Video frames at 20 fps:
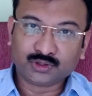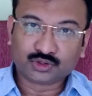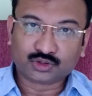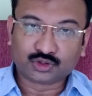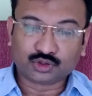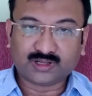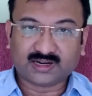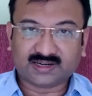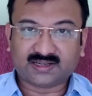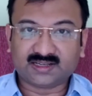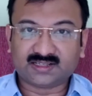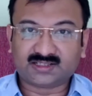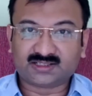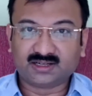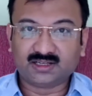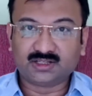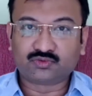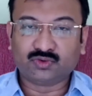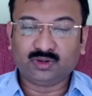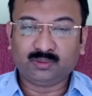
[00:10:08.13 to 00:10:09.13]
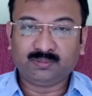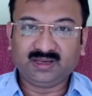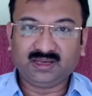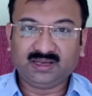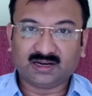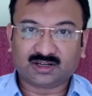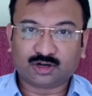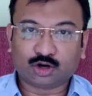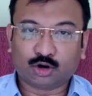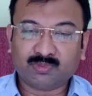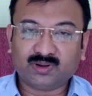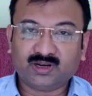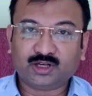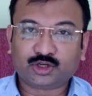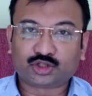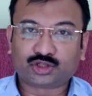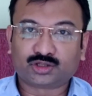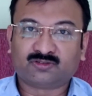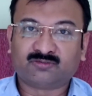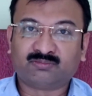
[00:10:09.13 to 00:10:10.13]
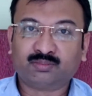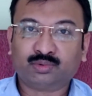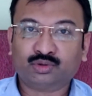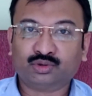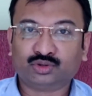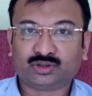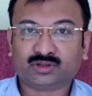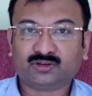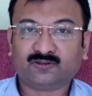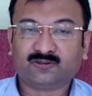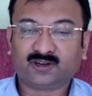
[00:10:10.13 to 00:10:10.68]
So that test series will be a combination of both